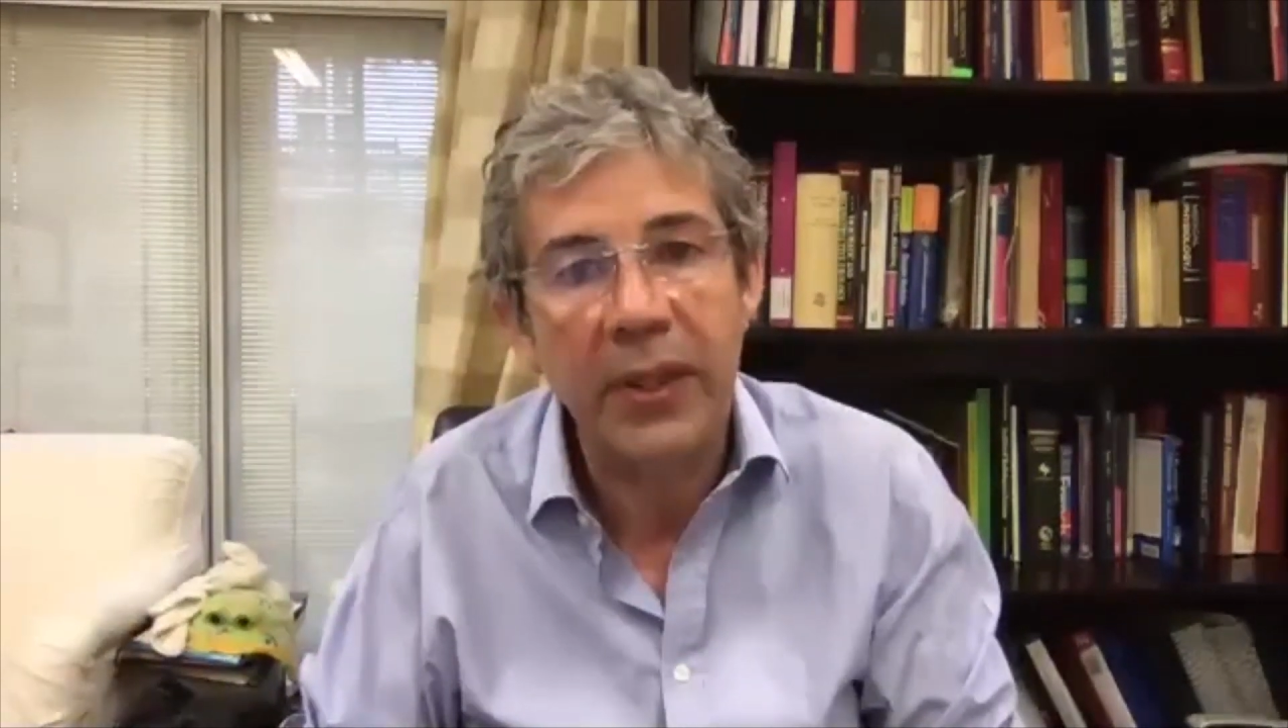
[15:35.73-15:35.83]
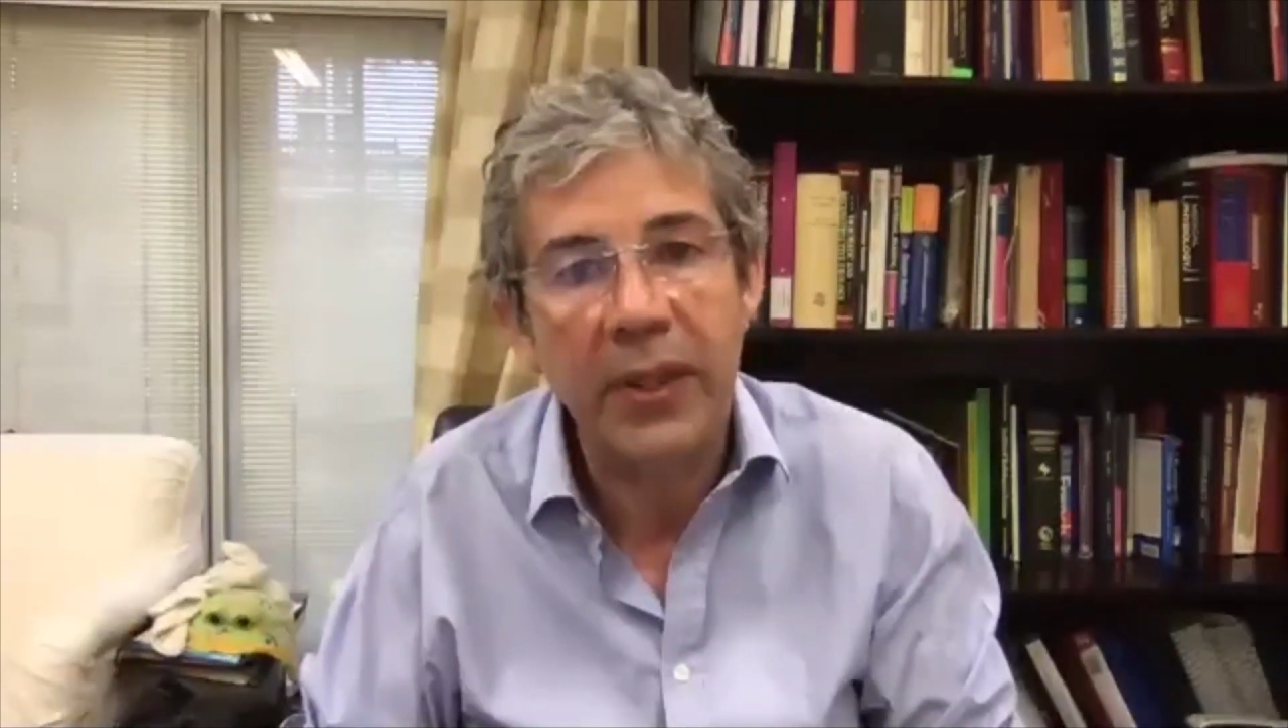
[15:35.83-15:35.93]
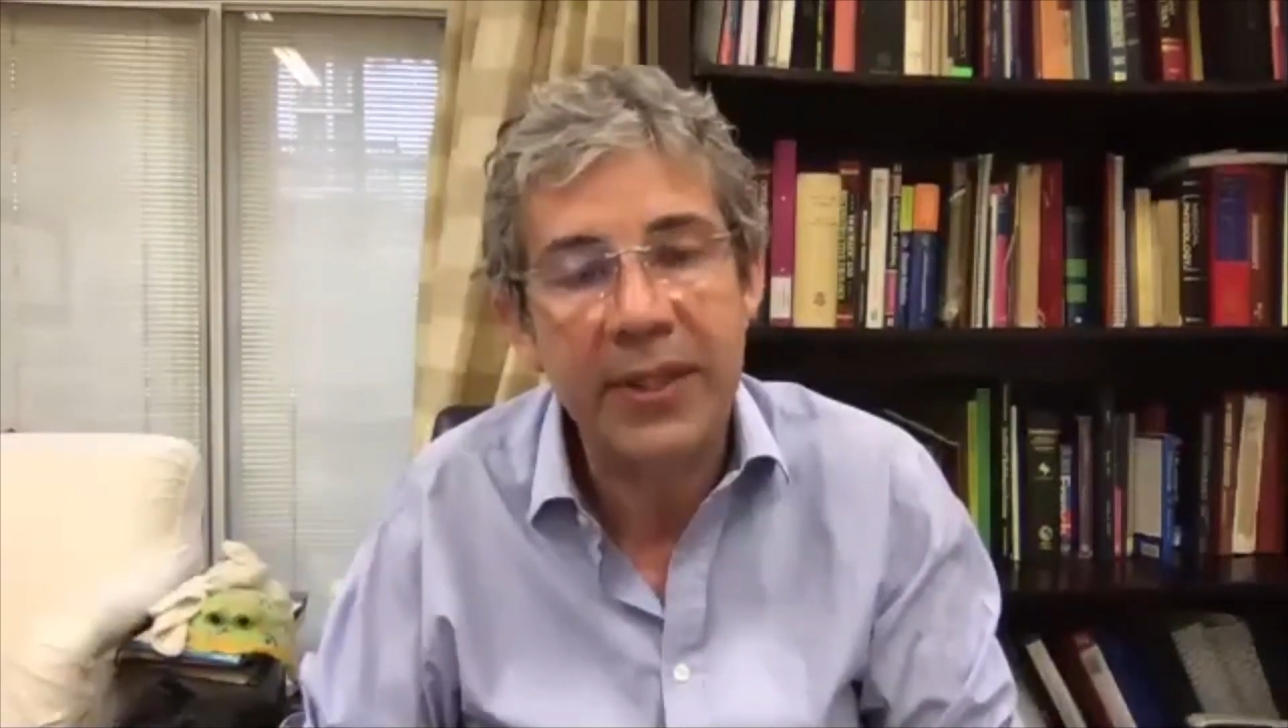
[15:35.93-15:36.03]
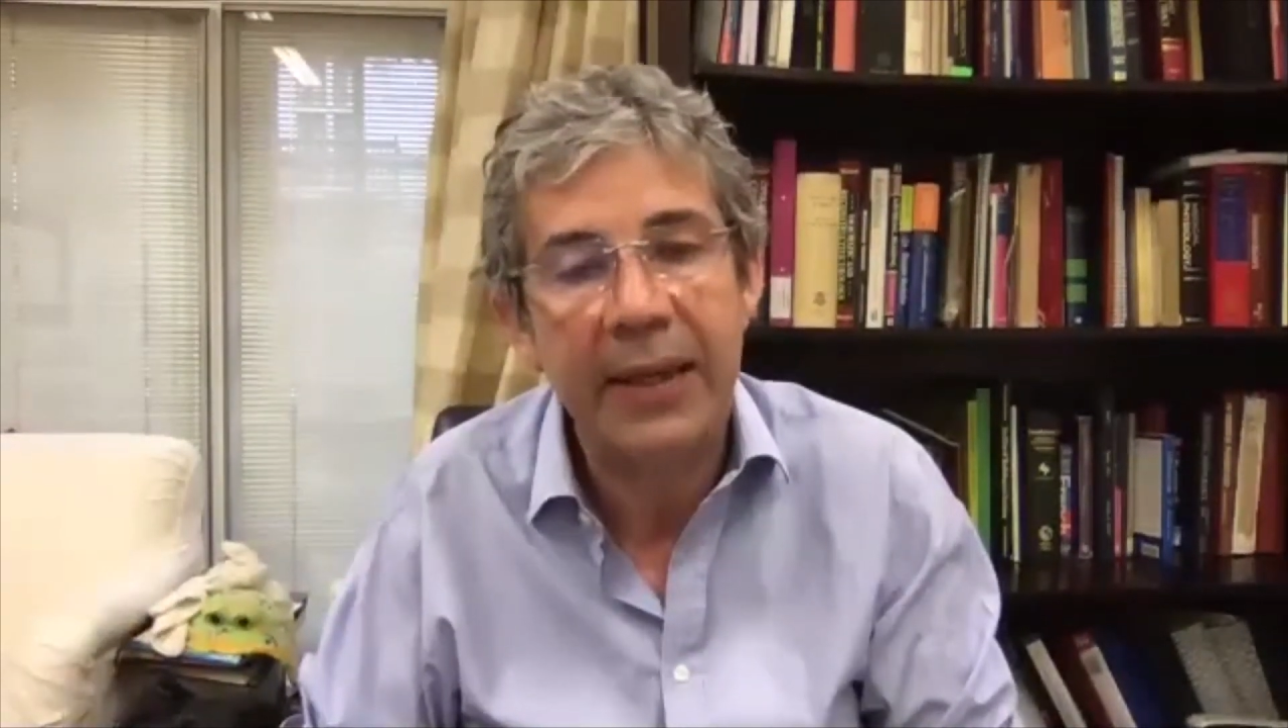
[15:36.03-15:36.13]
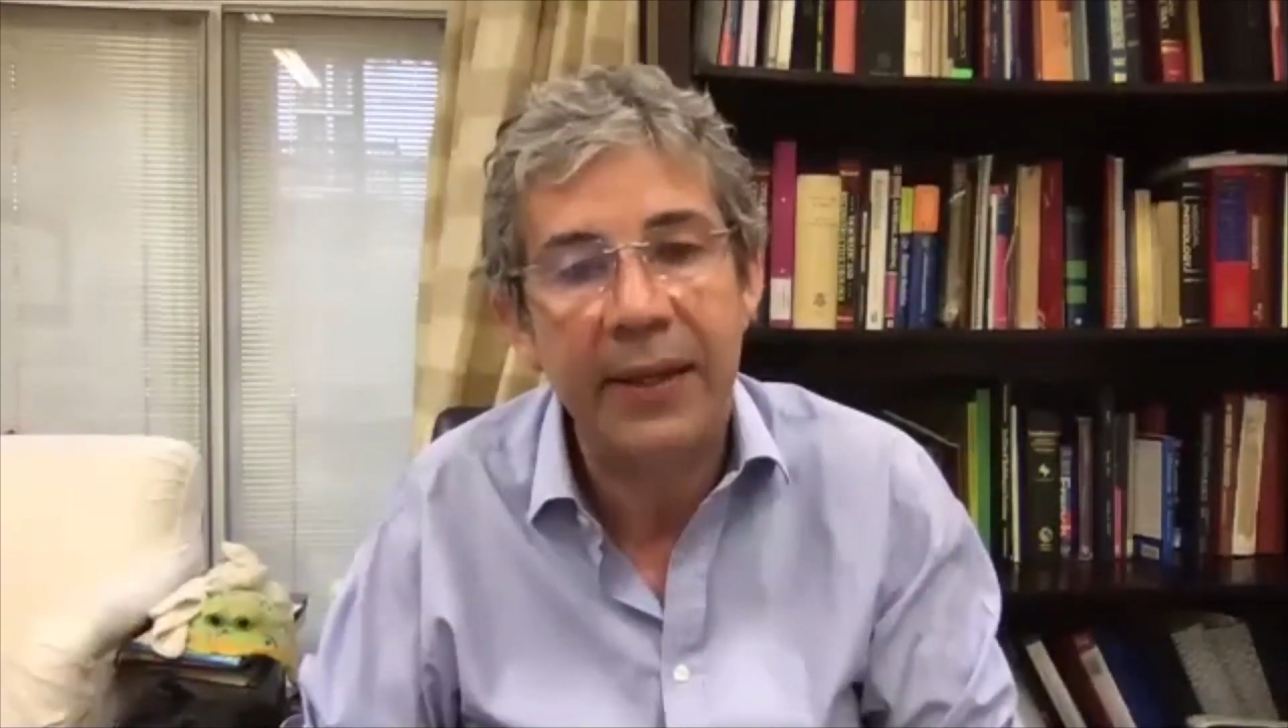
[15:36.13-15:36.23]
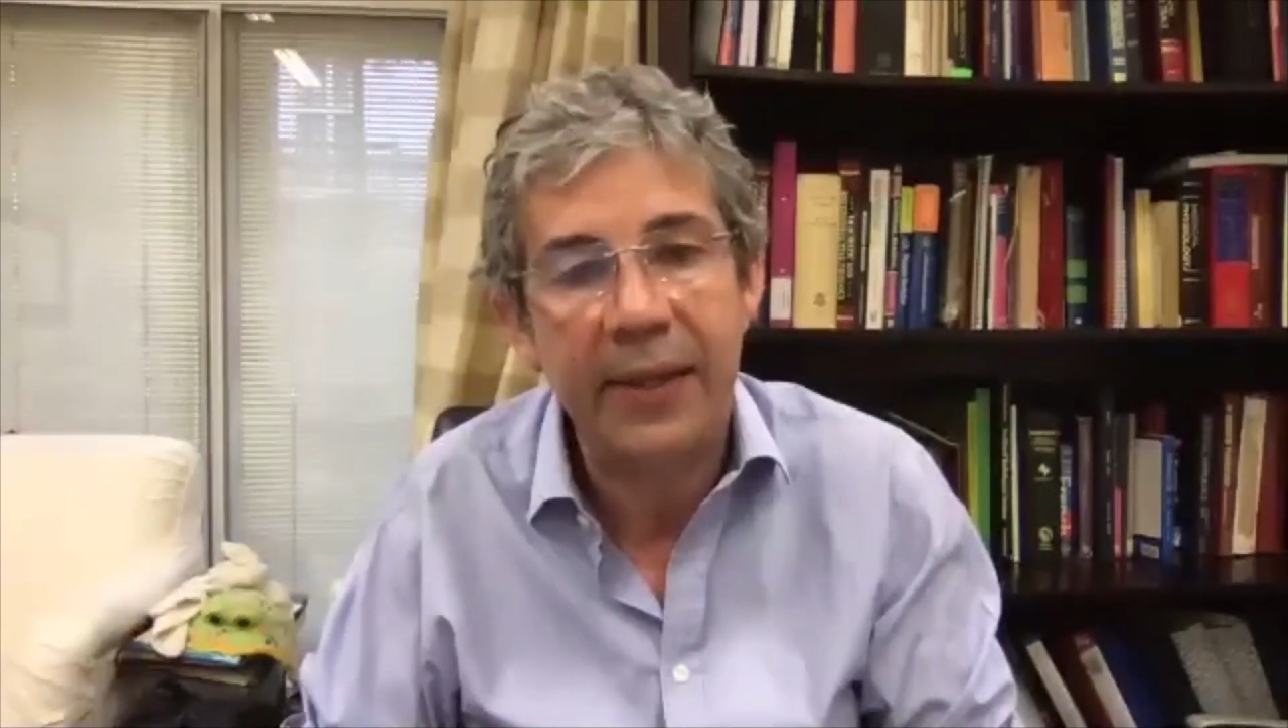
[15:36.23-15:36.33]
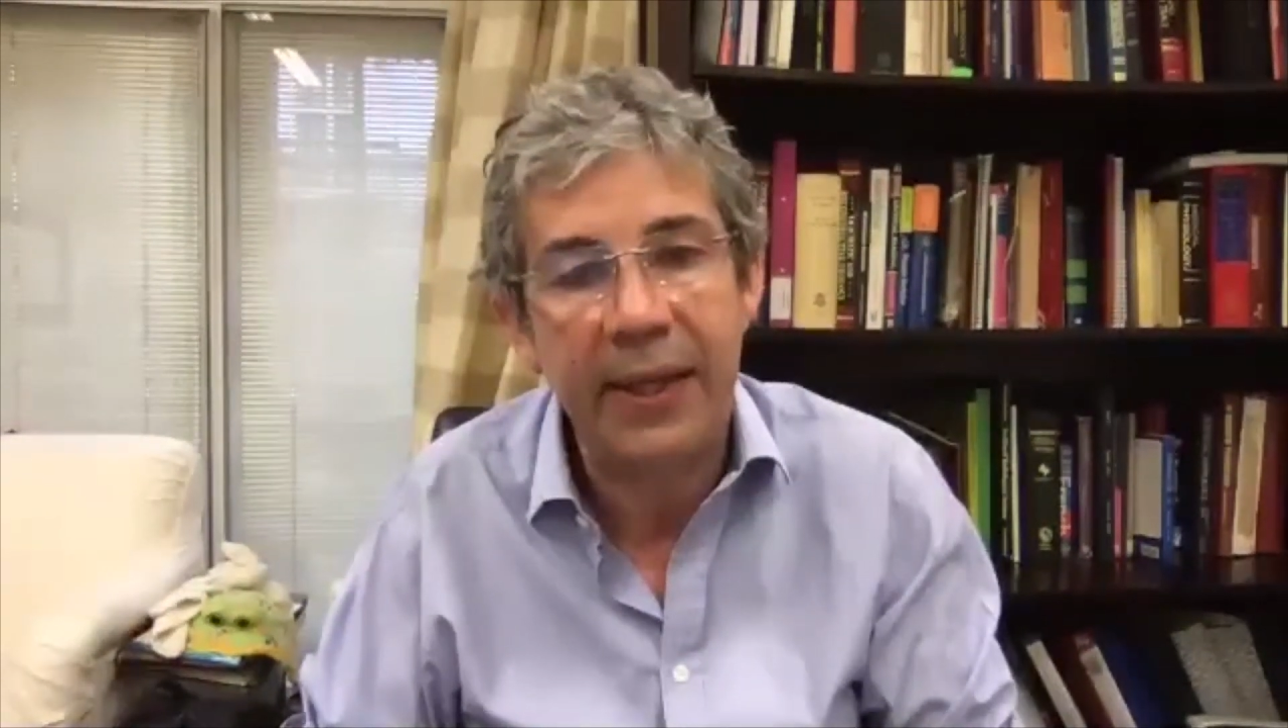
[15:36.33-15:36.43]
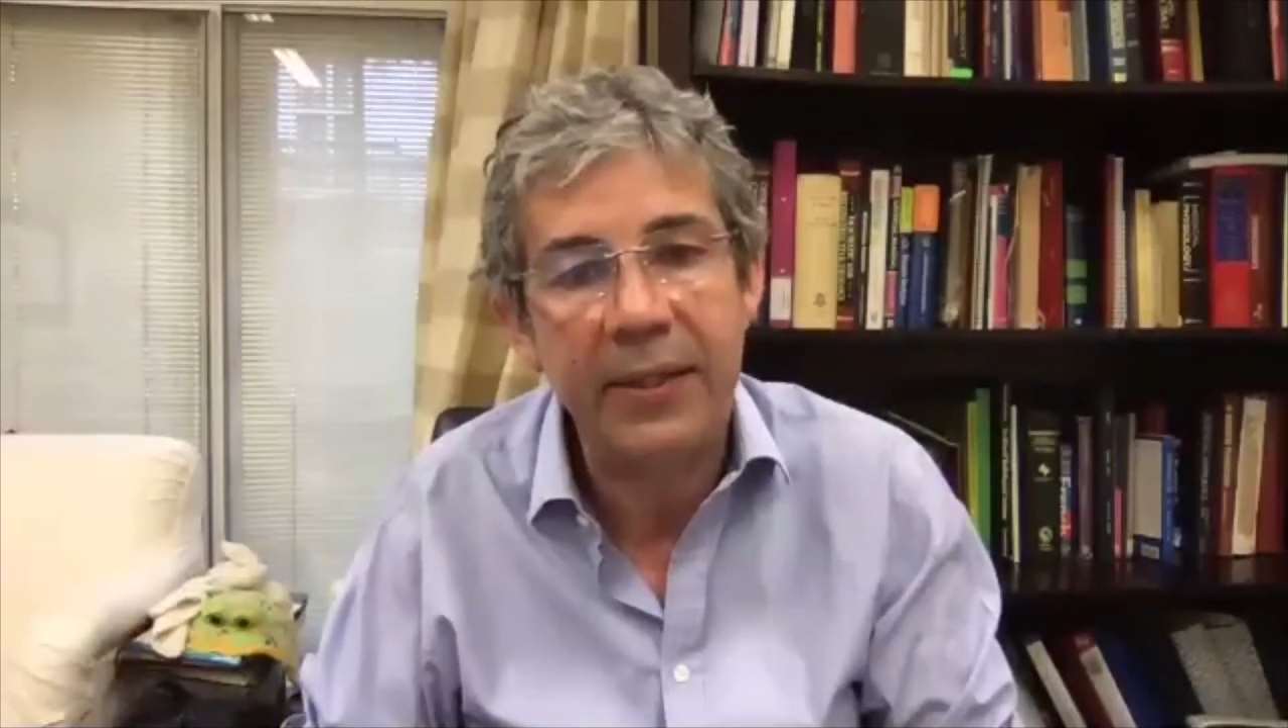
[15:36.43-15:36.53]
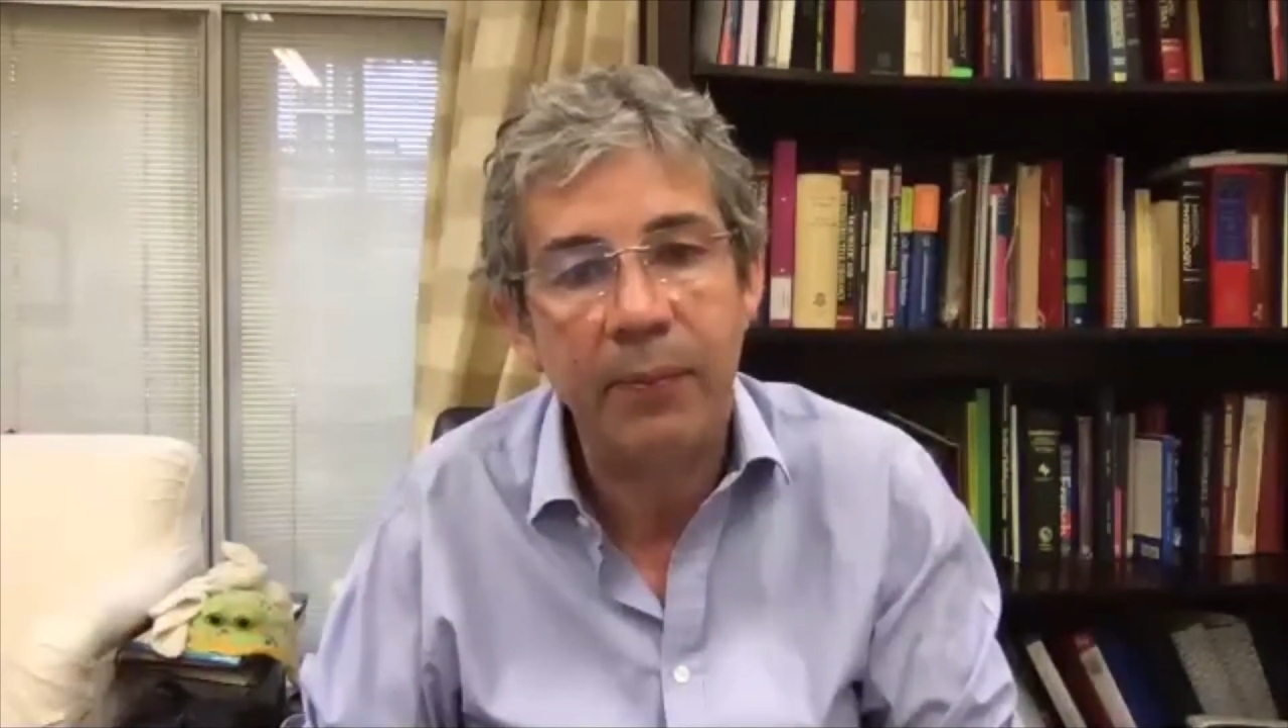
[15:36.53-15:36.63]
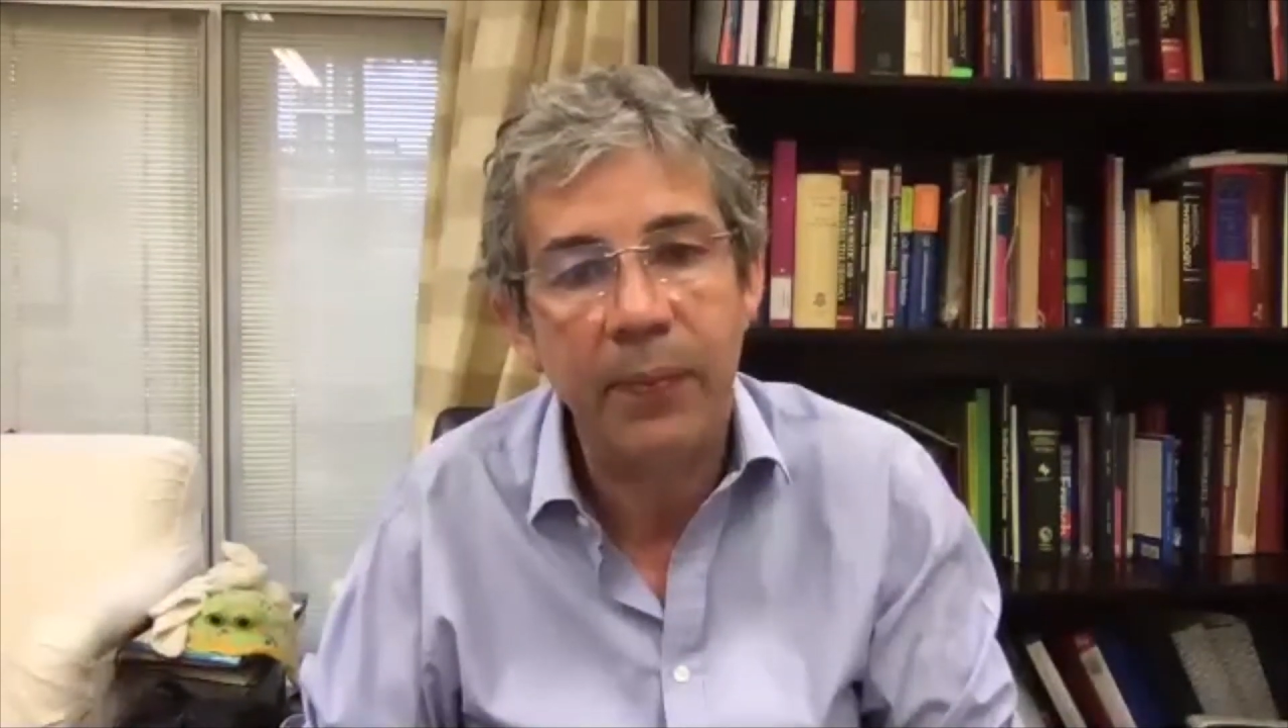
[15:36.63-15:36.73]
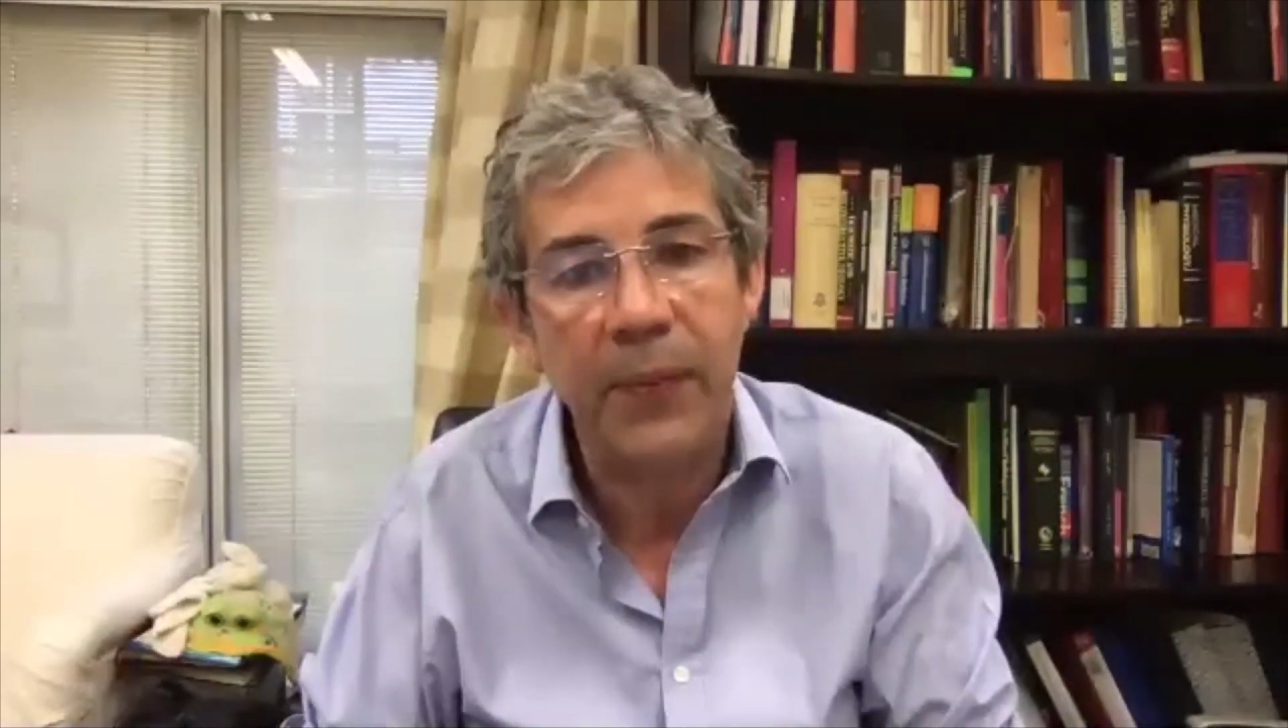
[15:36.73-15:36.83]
understand this.